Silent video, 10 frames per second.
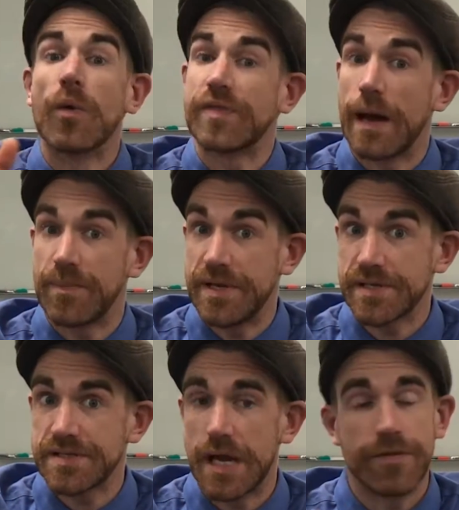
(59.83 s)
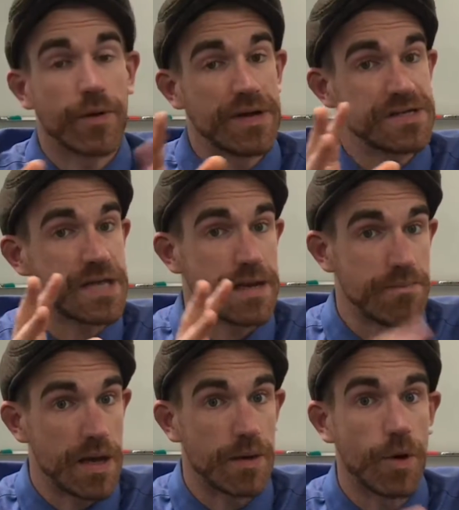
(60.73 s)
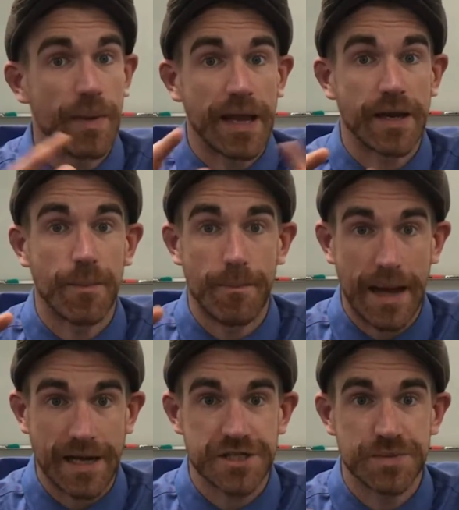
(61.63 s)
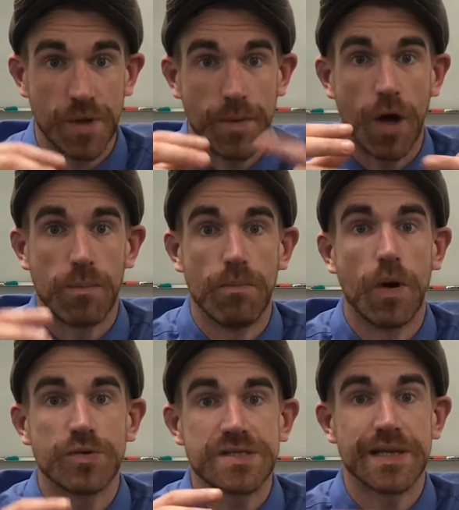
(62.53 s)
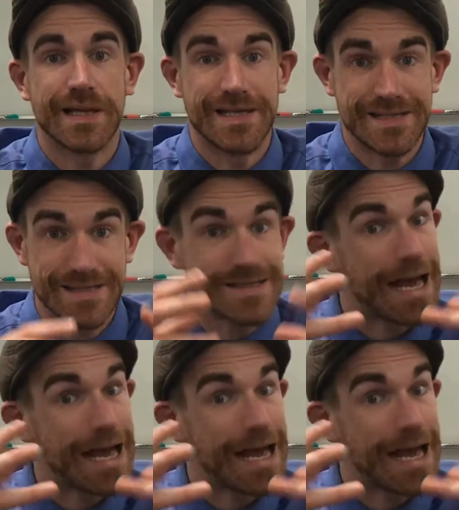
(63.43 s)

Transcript: With that being said, there is a minimum and a maximum on most leases